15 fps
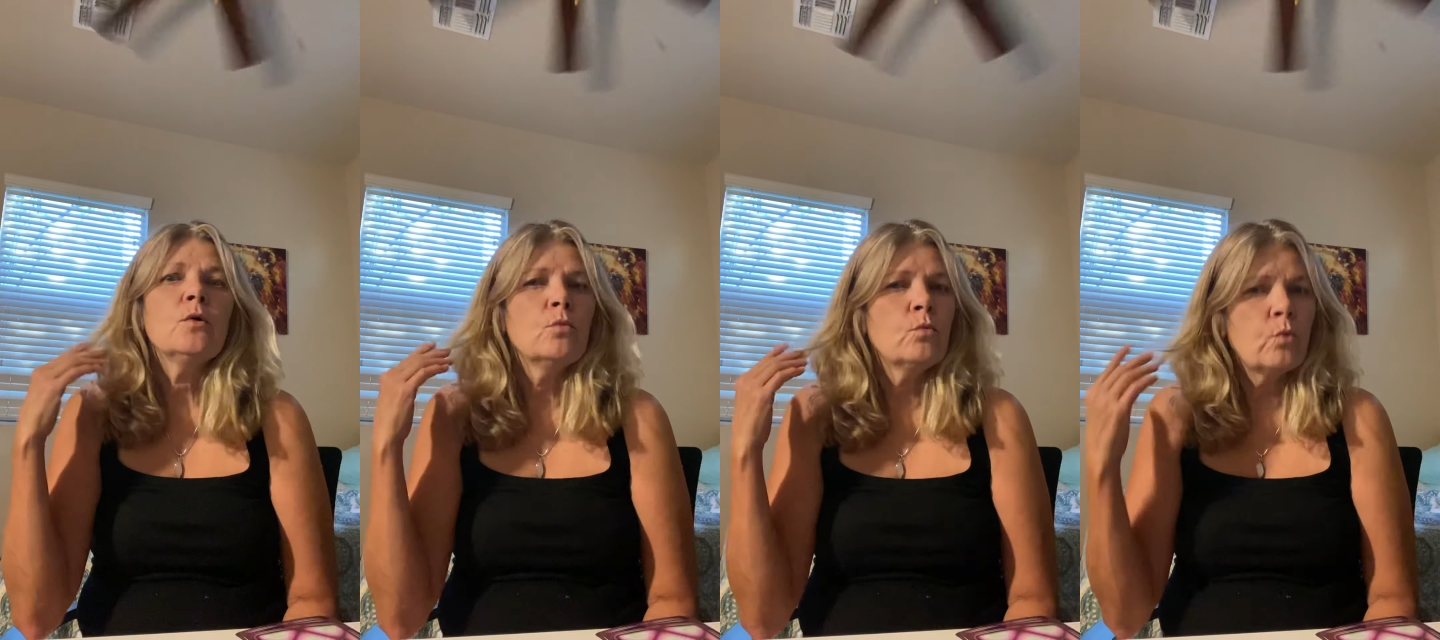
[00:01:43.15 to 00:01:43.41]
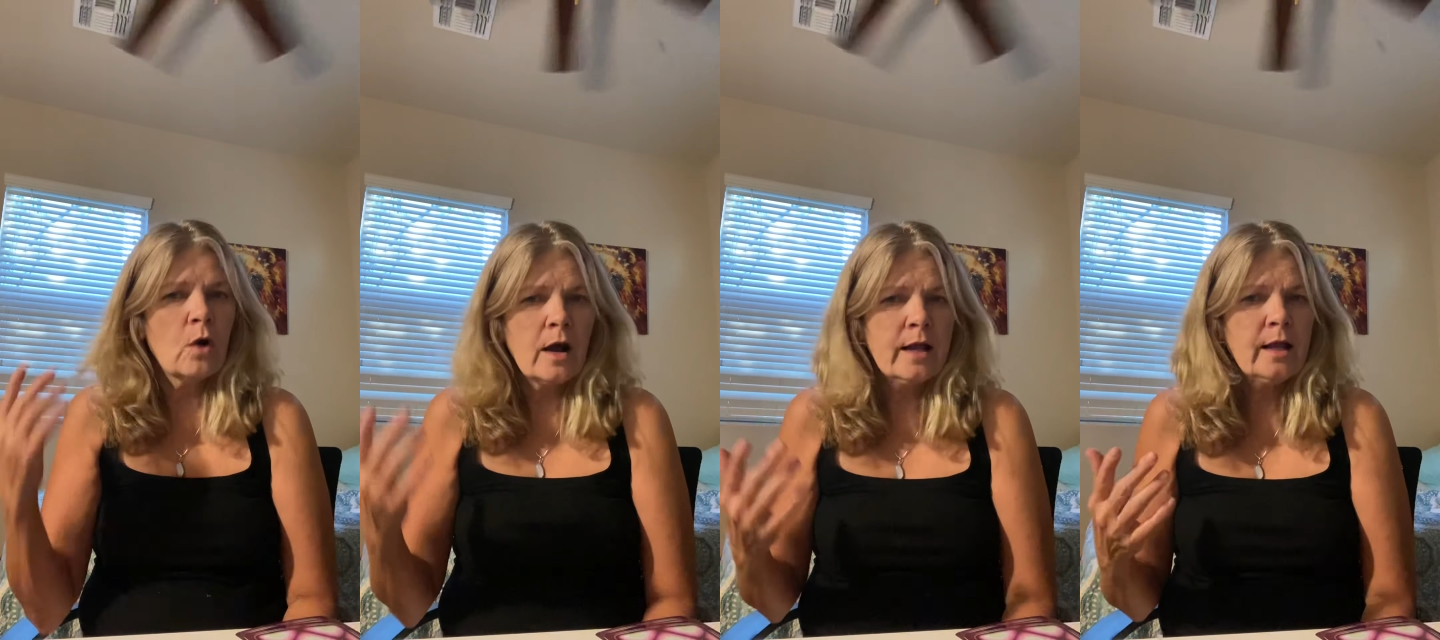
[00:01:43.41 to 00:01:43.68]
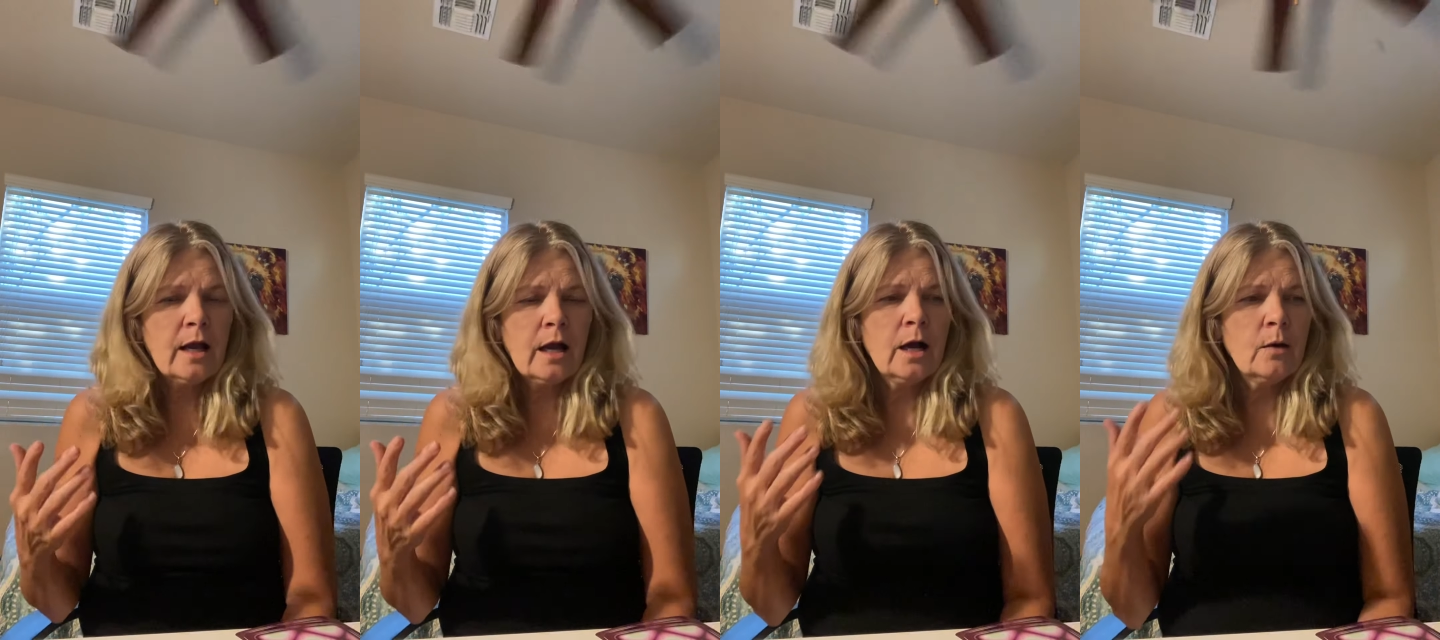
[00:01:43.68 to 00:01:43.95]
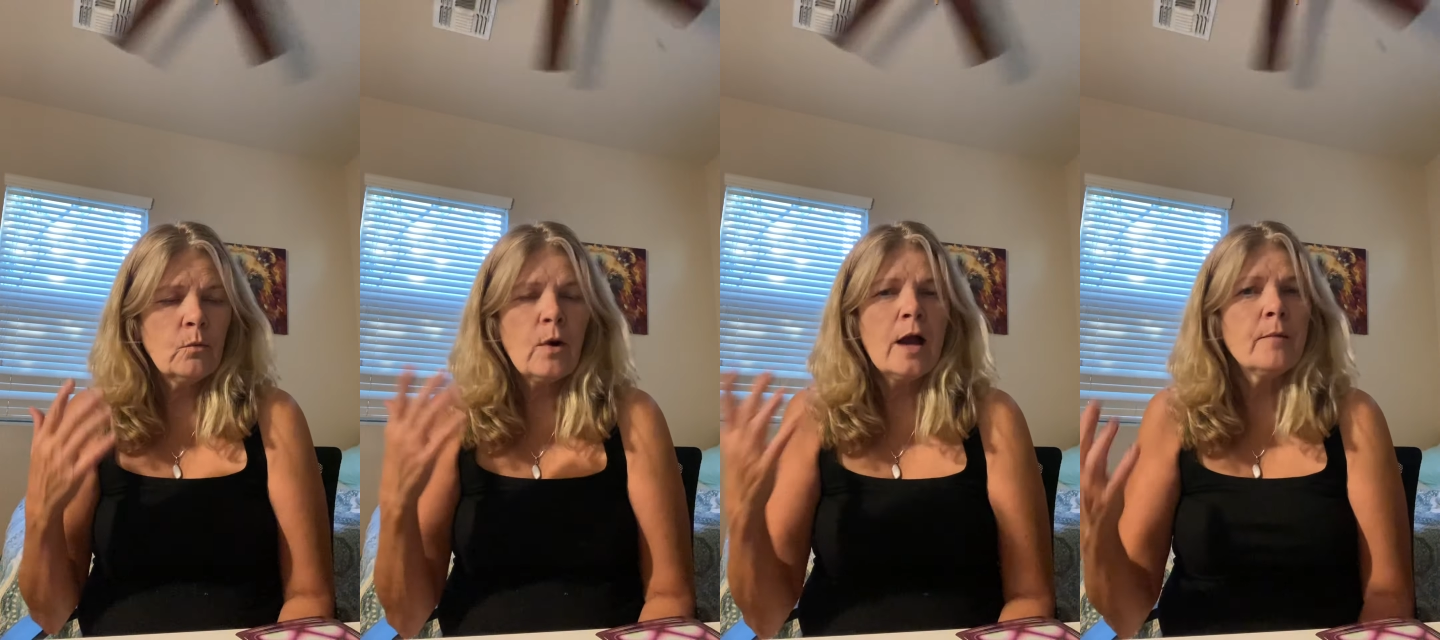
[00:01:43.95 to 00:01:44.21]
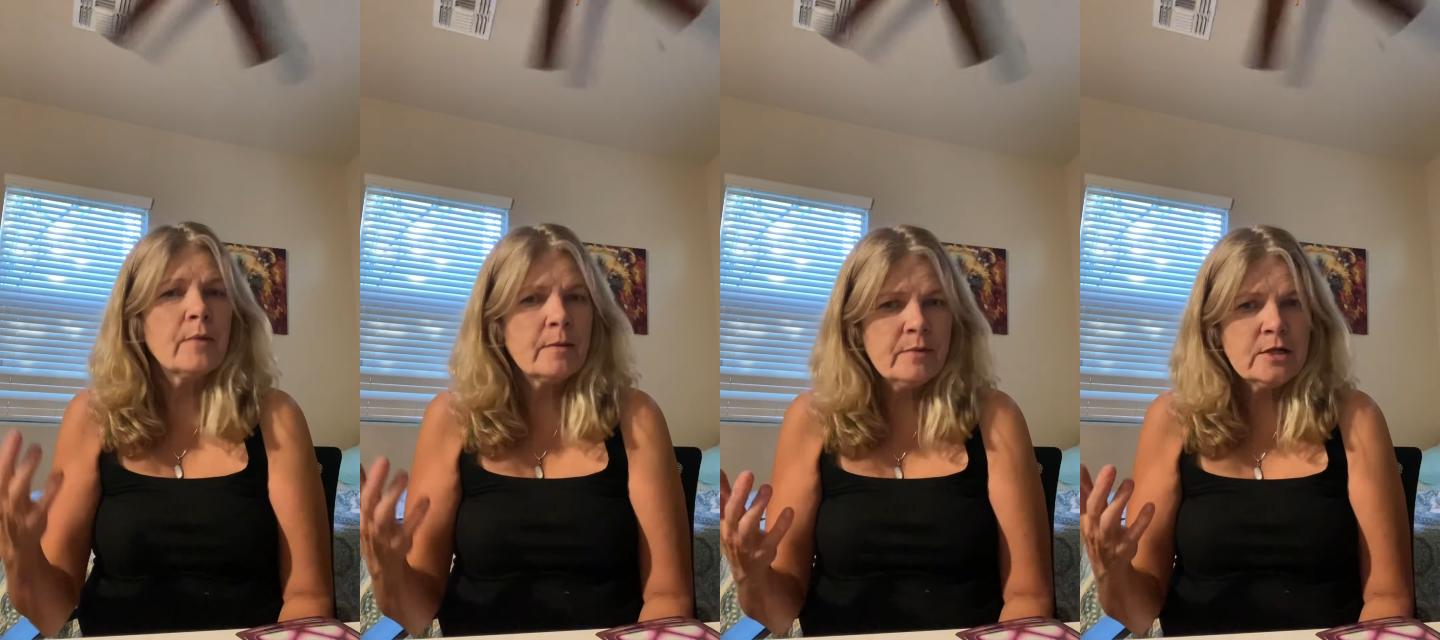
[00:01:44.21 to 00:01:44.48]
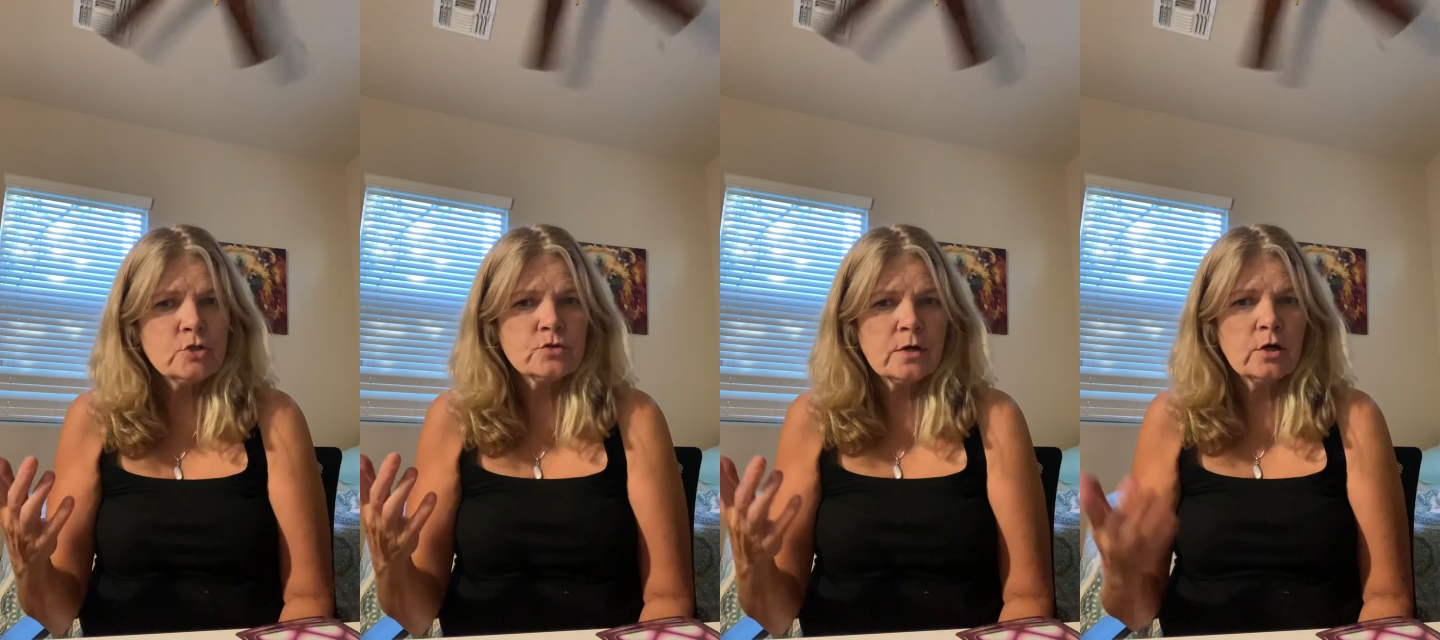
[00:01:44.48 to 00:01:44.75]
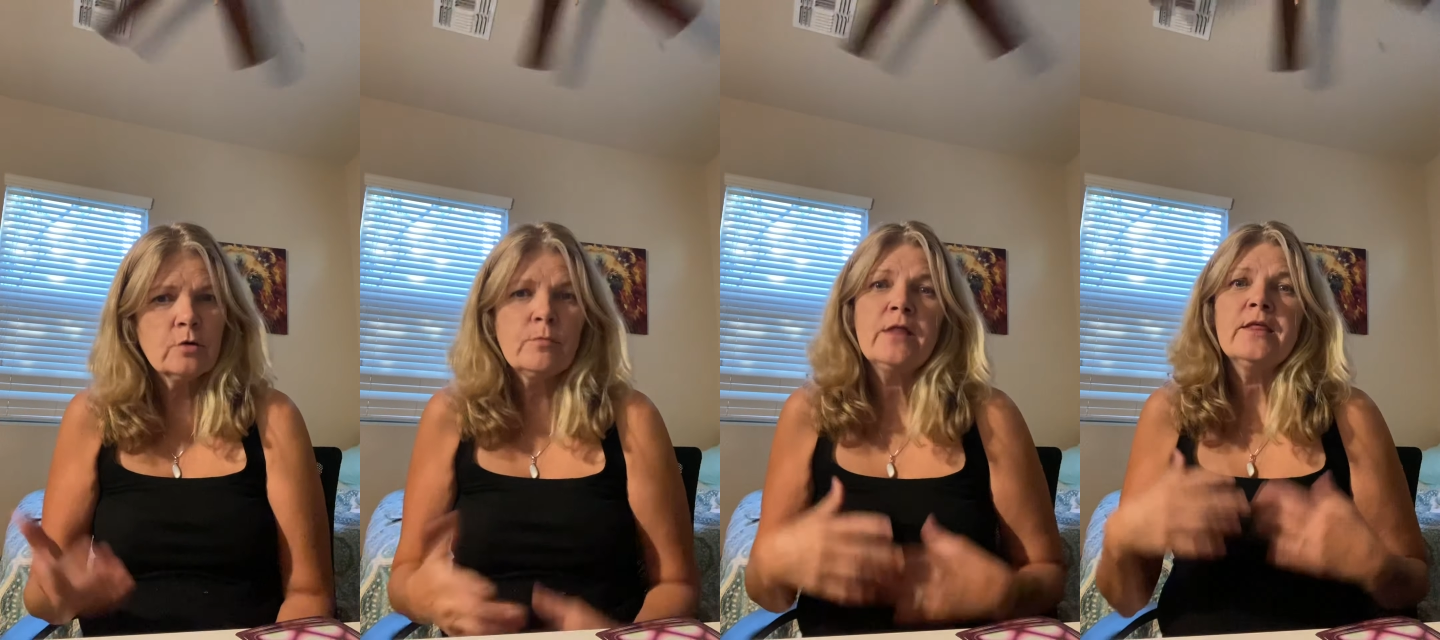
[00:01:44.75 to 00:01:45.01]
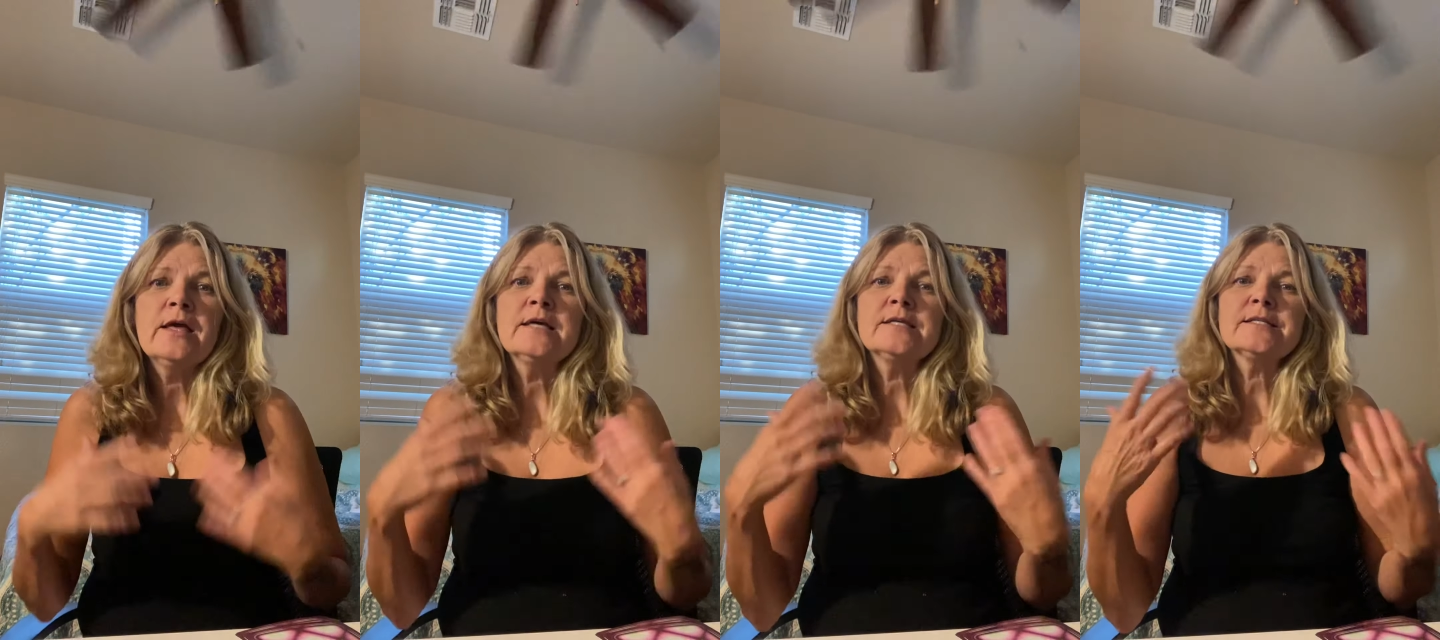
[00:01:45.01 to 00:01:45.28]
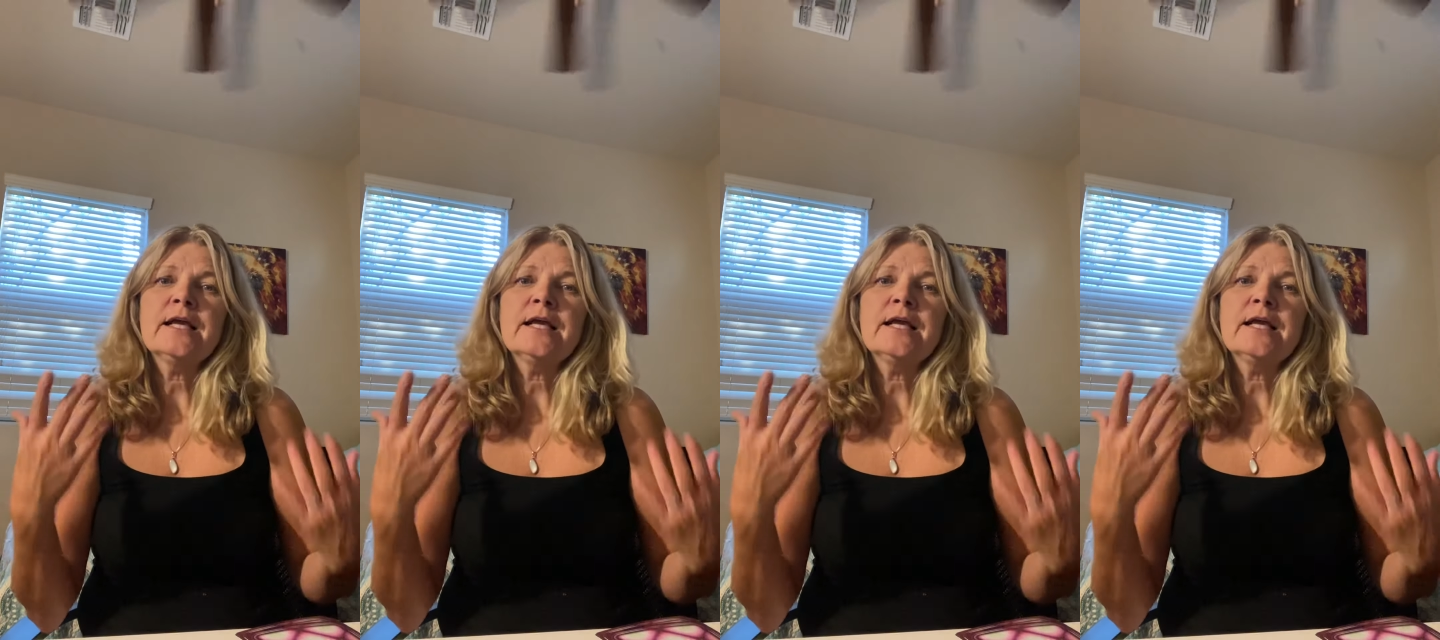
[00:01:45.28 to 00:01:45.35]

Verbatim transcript: Why, uh, why am I being triggered by this?